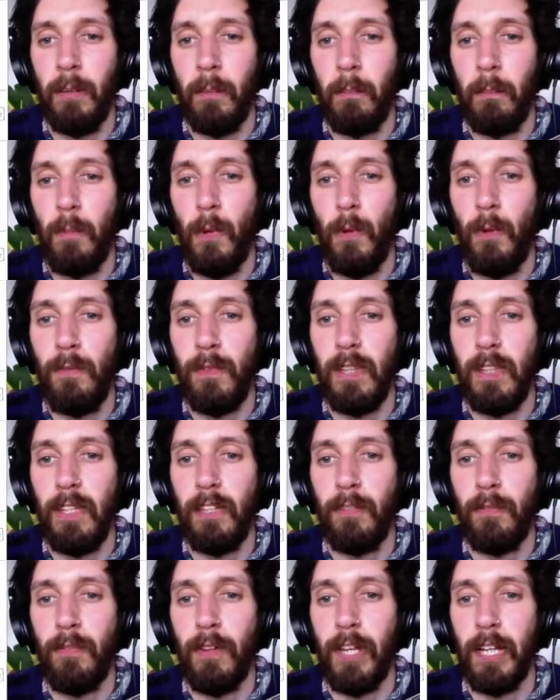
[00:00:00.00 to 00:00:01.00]
moving
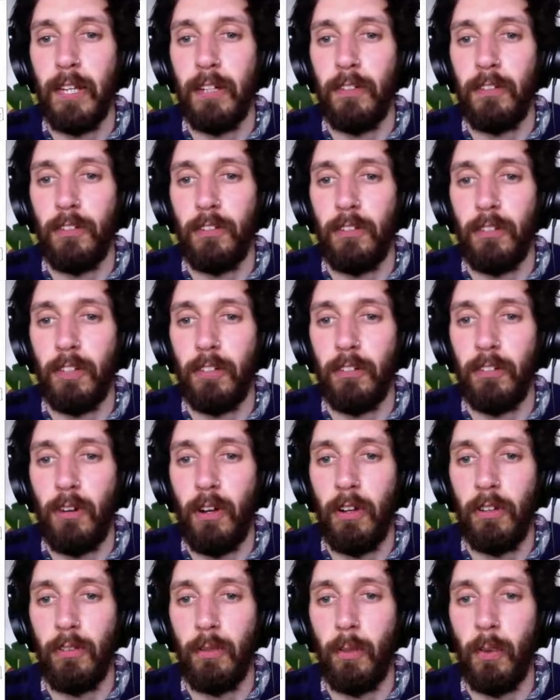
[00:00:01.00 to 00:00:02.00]
this finger just
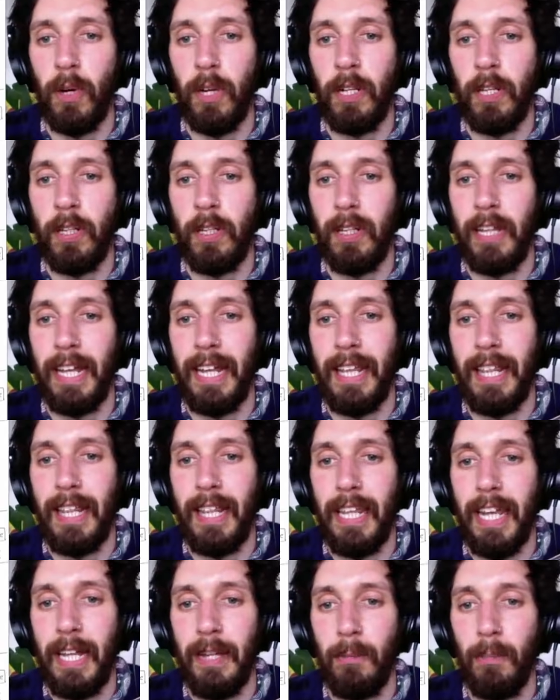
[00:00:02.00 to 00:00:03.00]
across one
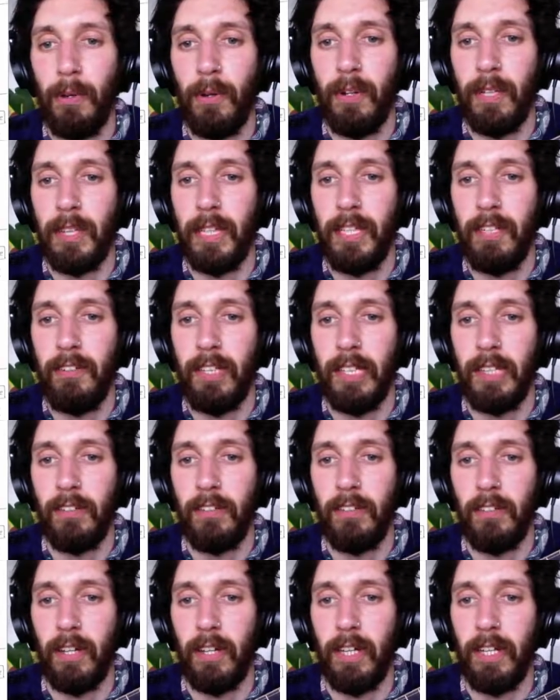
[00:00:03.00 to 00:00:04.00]
and then putting these either
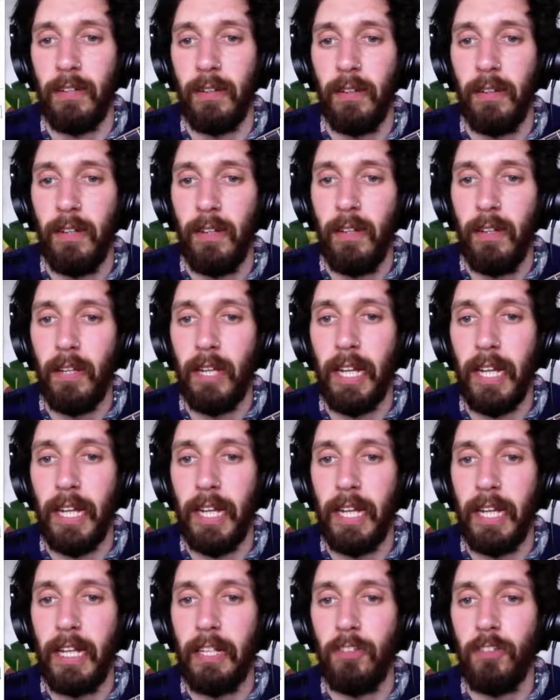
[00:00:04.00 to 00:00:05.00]
side.
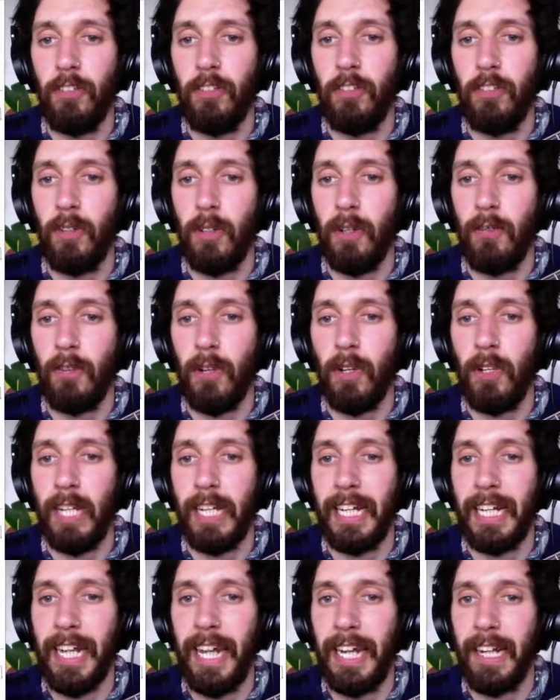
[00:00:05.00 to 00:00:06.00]
Just so you've got
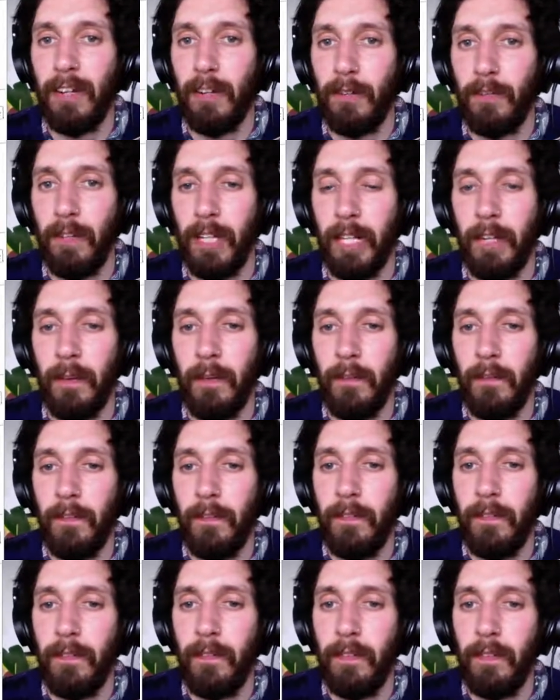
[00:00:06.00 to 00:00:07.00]
like an anchor finger.
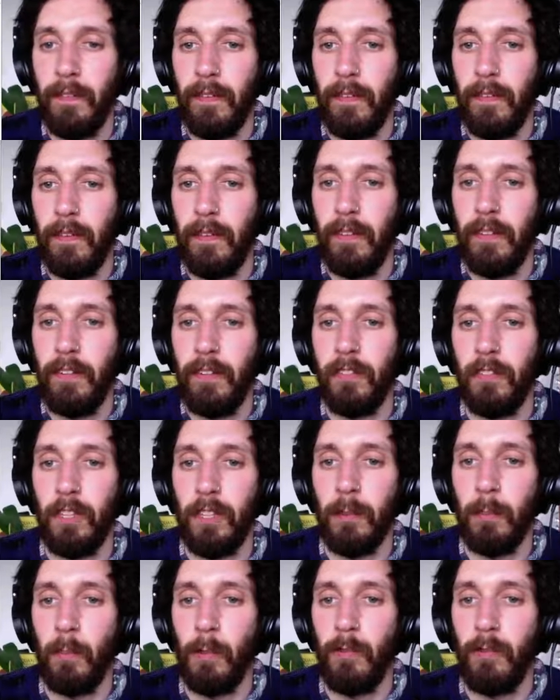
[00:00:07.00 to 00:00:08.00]
So
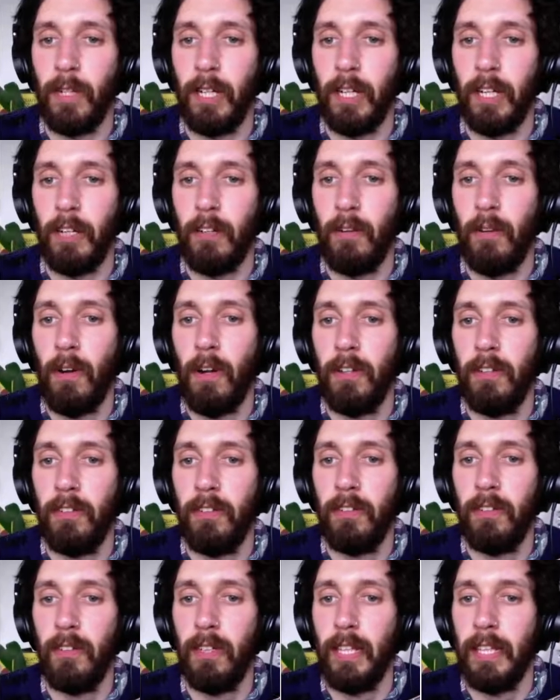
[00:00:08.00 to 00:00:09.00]
you're moving it
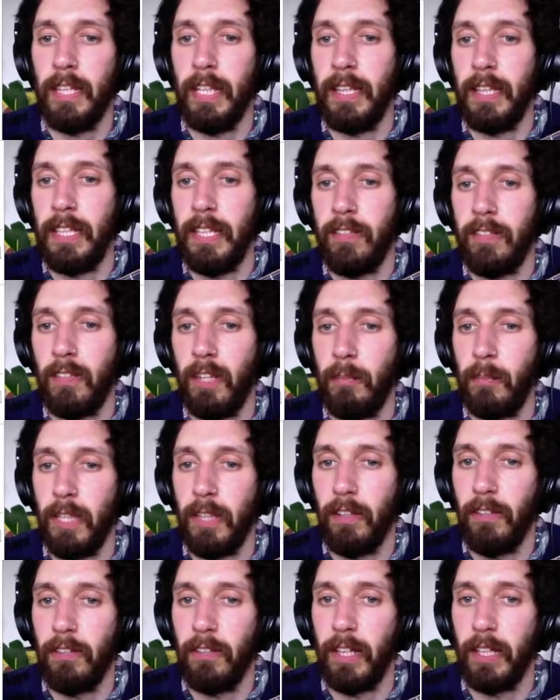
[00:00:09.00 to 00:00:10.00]
across and then these come
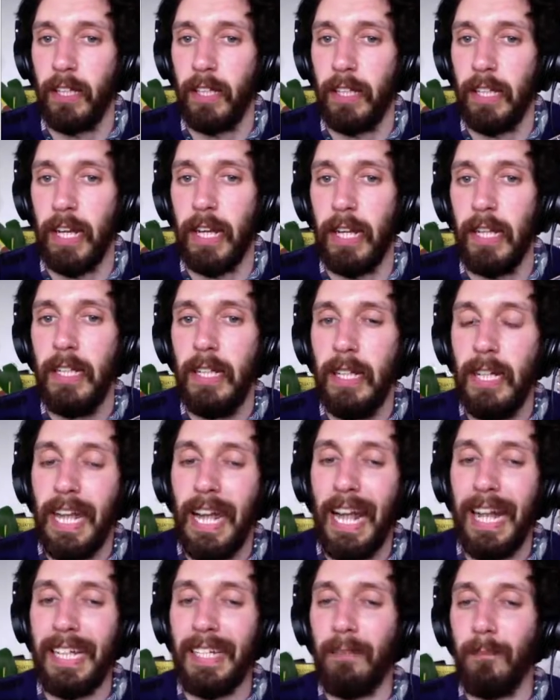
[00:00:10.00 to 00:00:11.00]
either side like that.
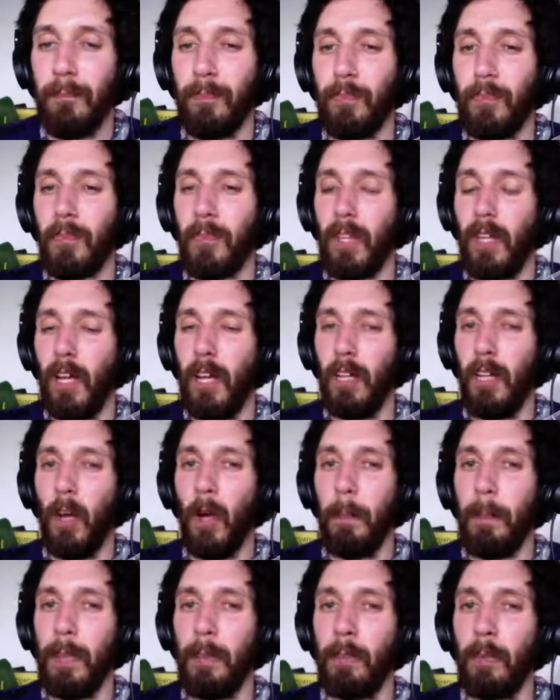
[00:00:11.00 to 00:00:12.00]
And a
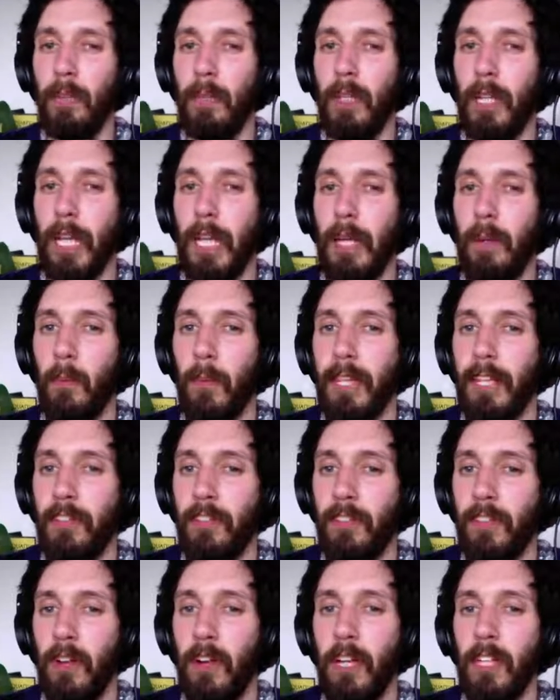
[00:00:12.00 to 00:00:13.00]
lot of people, when they
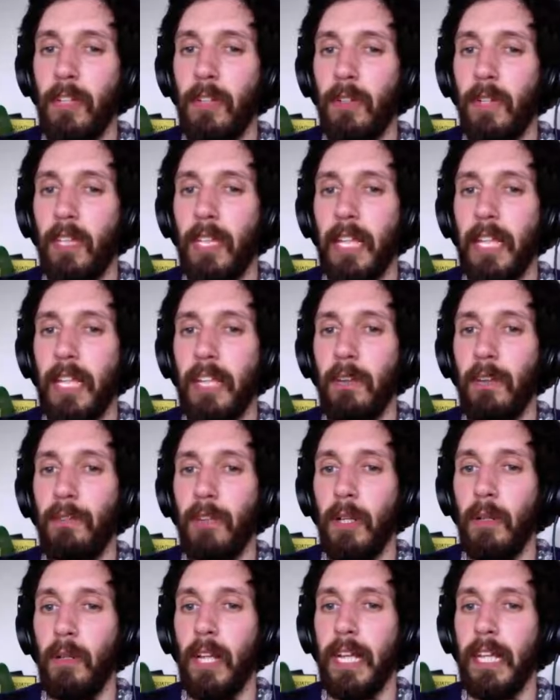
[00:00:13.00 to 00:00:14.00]
start ukulele, they
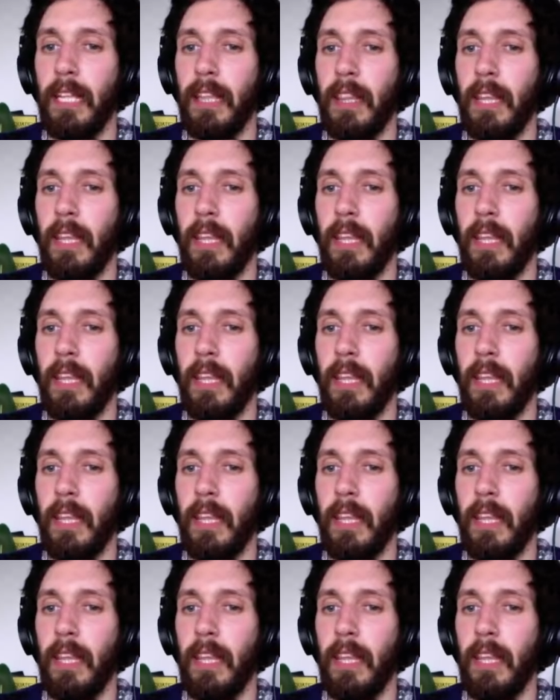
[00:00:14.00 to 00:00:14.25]
feel like